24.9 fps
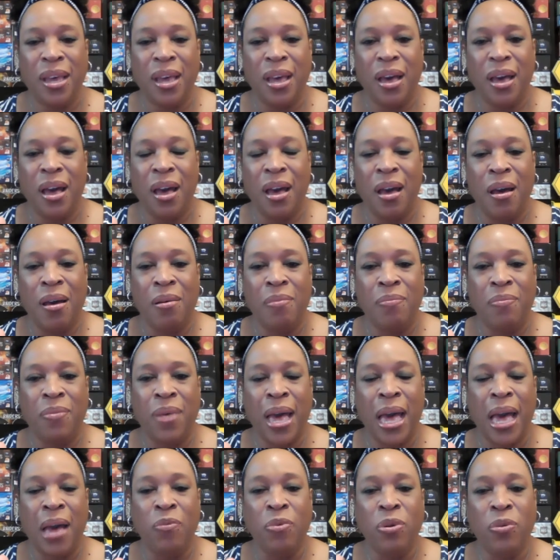
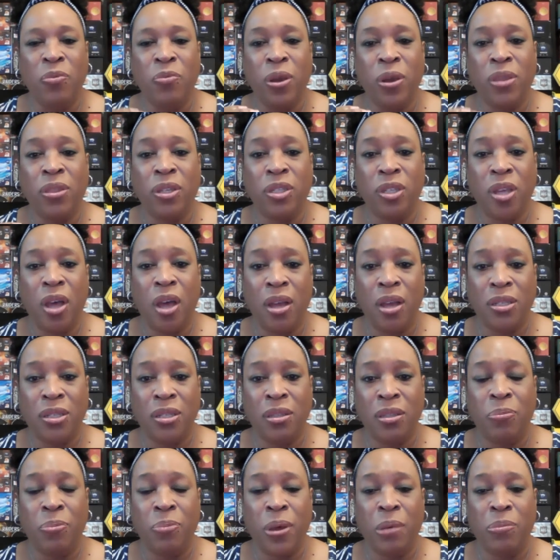I would rather talk to
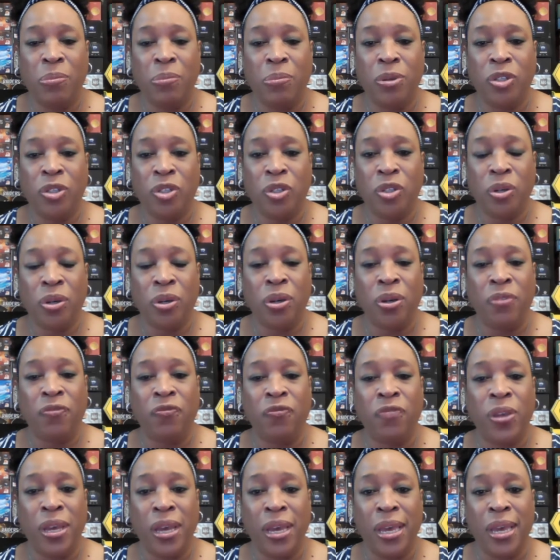the publisher
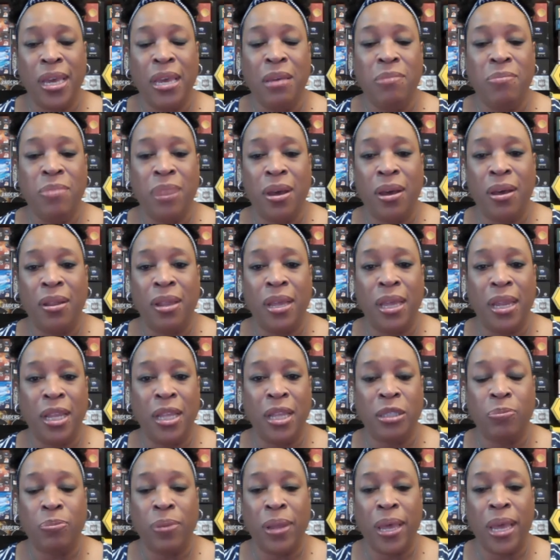via email and
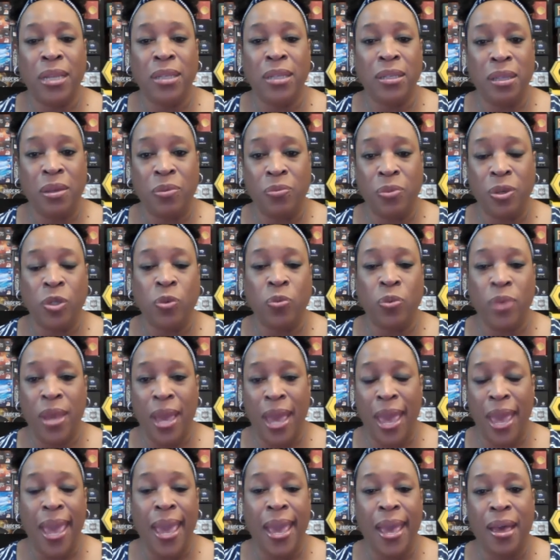explain to them, which we
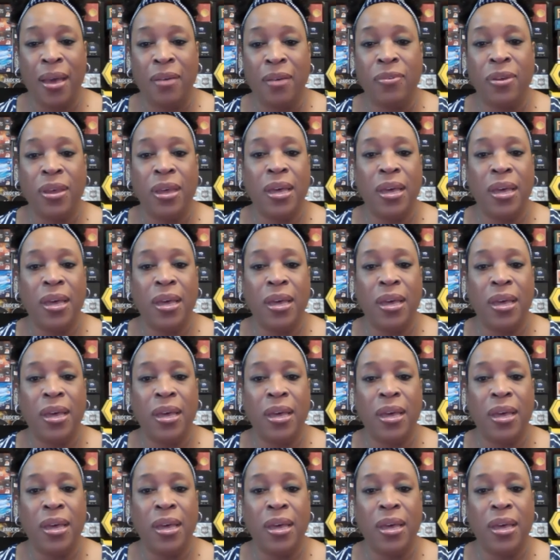have,